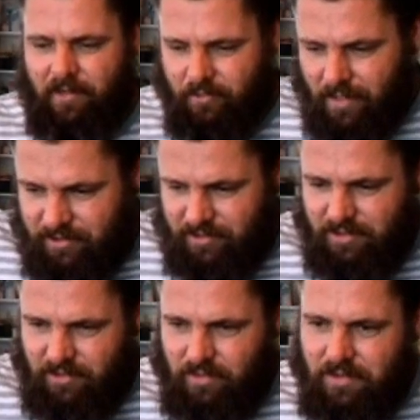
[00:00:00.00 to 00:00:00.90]
crutches are
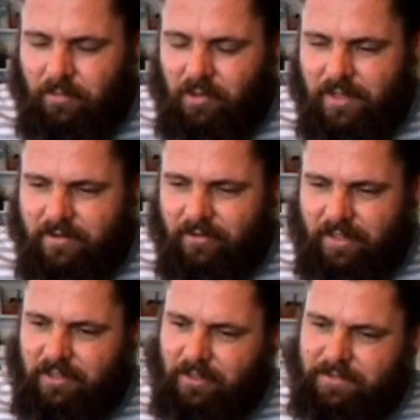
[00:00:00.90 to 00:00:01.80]
still supporting you on
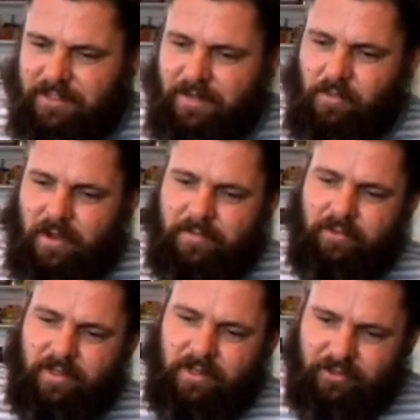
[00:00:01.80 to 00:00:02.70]
that top step where you
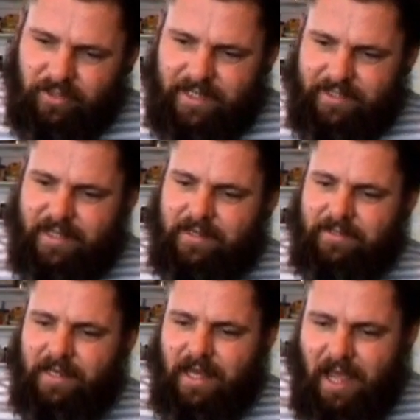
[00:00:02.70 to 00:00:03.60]
put your good leg
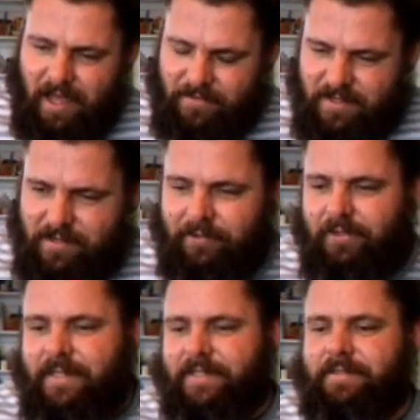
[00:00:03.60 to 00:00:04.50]
down, and then your
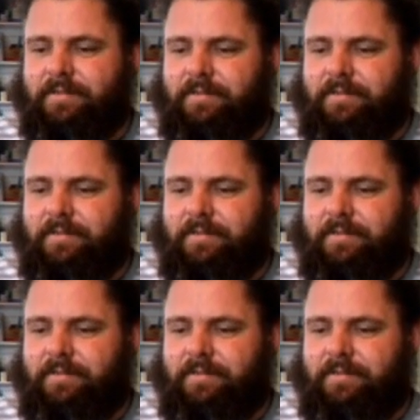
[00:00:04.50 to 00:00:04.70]
good leg